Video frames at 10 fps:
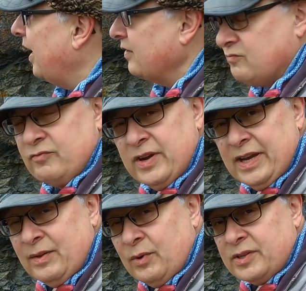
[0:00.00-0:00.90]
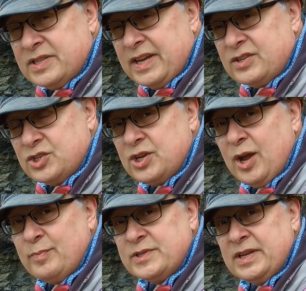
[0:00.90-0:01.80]
I really want it as
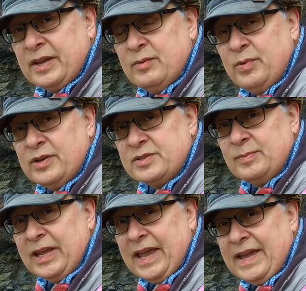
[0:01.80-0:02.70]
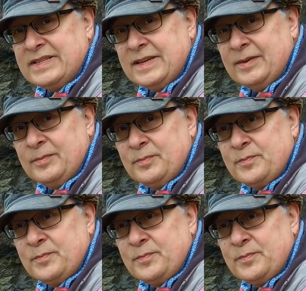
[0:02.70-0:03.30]
sharp as I can possibly get it.